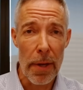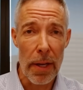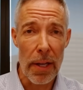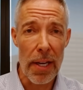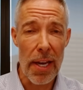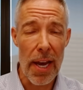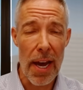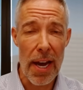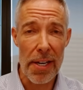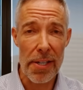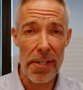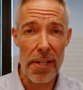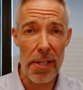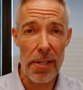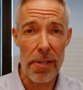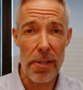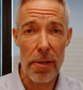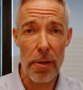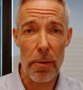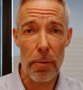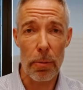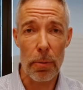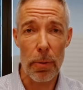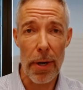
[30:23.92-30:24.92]
yes,
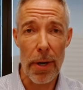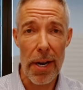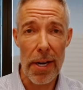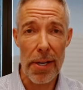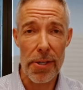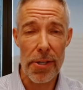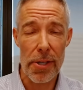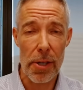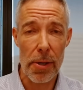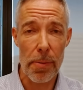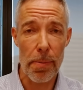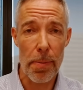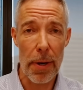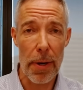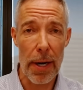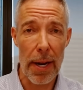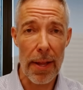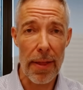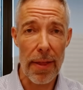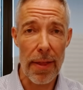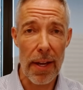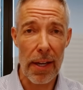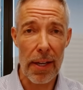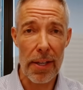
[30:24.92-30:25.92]
it's a risk, but
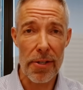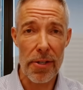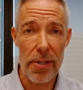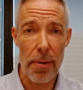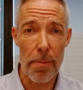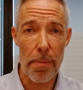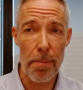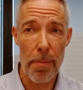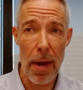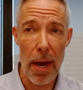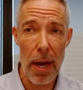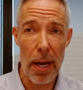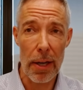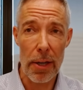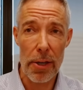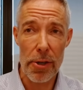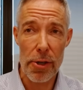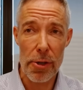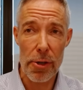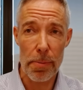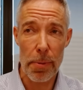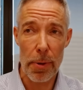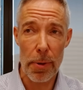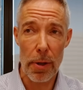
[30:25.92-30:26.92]
I think it's a
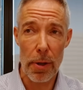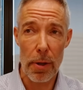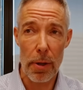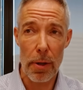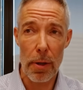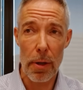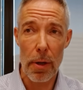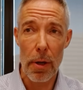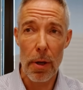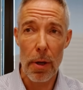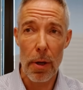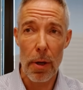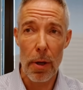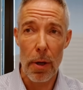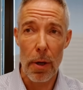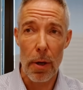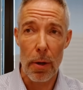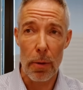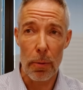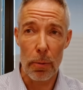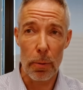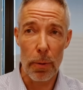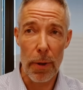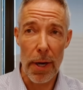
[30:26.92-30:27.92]
manageable
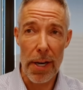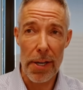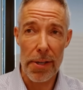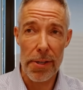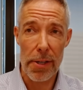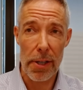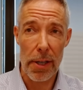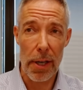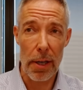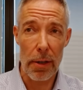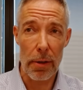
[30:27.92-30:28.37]
risk.